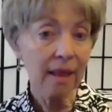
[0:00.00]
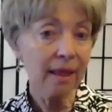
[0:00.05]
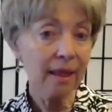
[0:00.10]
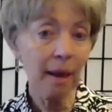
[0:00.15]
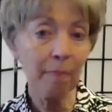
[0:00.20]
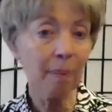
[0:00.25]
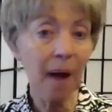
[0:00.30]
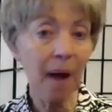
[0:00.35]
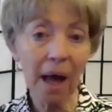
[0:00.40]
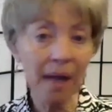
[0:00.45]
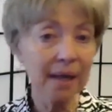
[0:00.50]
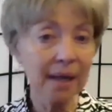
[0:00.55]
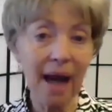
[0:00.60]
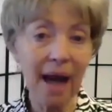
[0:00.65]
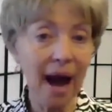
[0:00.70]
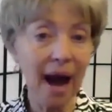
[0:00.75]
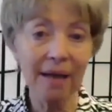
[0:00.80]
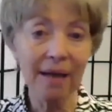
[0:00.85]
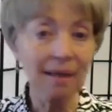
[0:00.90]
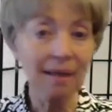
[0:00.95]
they're probably
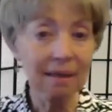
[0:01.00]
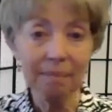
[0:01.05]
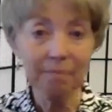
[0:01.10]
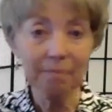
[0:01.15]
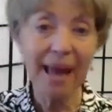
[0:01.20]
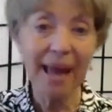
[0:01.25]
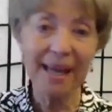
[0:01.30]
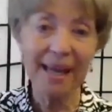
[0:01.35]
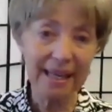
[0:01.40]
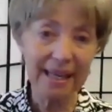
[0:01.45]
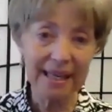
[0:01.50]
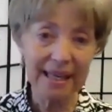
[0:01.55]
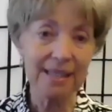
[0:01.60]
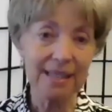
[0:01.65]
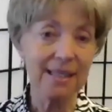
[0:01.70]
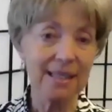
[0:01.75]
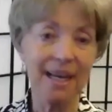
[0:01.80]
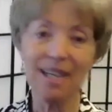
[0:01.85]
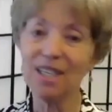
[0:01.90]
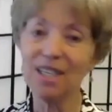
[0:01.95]
not paying
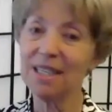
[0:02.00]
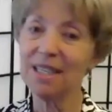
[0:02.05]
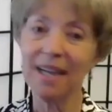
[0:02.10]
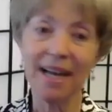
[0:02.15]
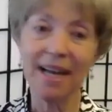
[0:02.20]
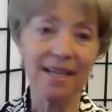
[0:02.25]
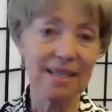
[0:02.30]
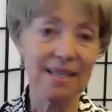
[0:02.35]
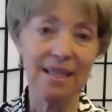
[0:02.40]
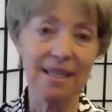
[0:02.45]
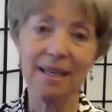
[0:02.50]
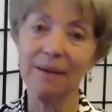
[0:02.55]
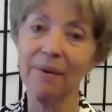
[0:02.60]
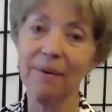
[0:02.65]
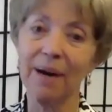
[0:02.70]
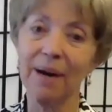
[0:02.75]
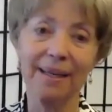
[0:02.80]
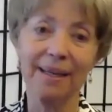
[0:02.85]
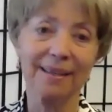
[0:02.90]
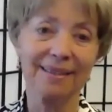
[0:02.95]
any attention to us
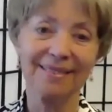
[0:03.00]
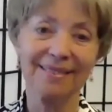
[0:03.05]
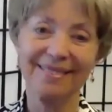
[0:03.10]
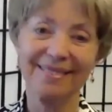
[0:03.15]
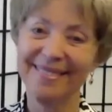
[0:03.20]
anyway.